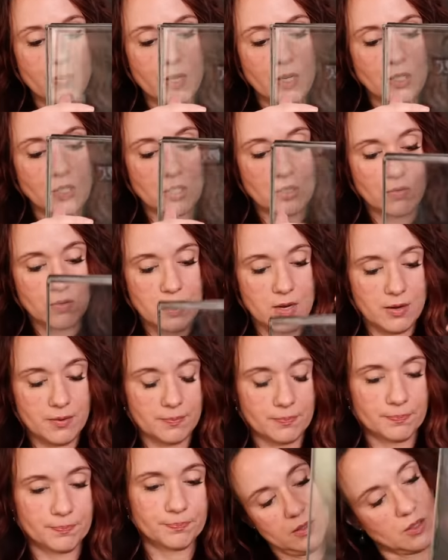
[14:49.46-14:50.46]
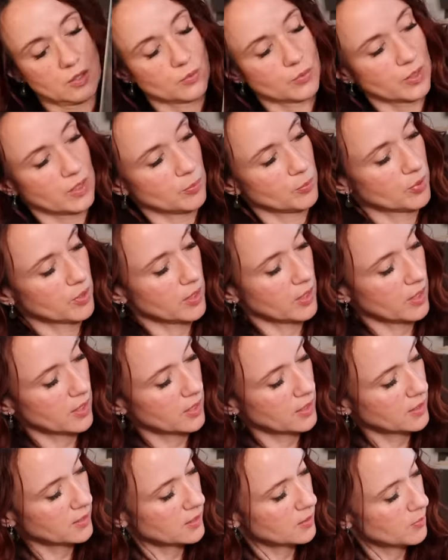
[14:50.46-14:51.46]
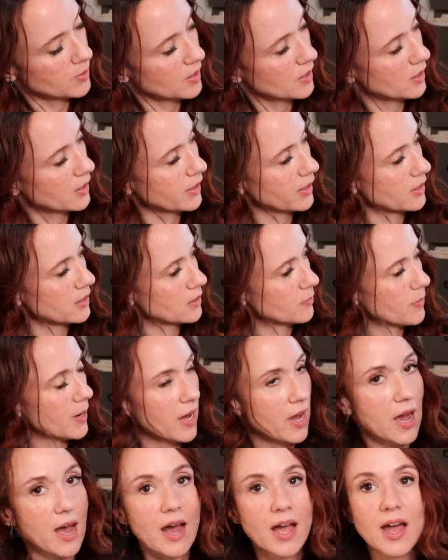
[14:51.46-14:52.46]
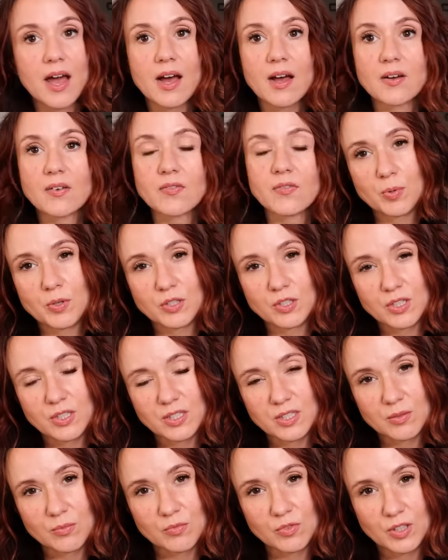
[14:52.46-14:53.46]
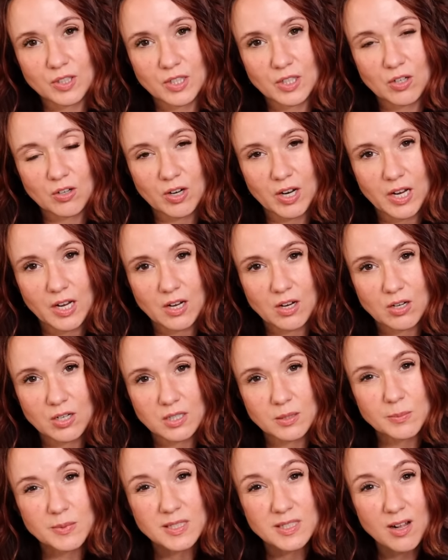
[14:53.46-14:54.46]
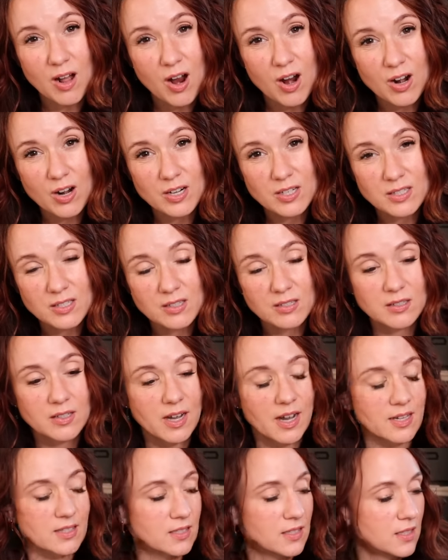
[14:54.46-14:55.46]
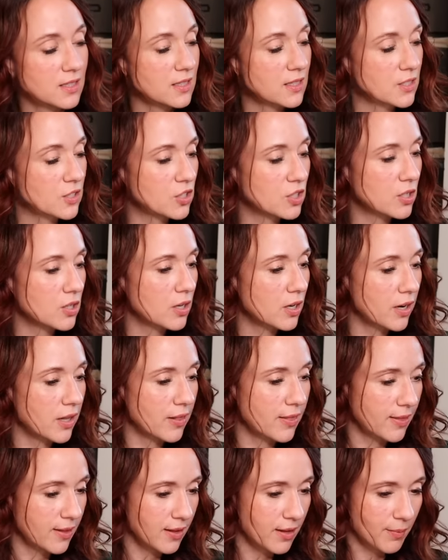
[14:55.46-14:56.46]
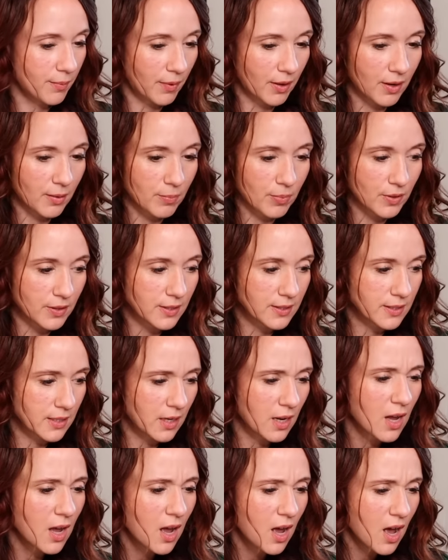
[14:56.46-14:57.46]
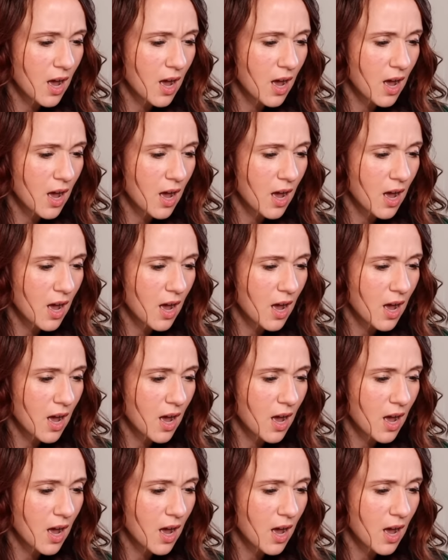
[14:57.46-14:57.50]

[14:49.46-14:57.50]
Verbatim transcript: picture in. They're really pretty. It needs to be cleaned, but I have purchased some really great Christmas art on Etsy this year, and I think I'm gonna put this in.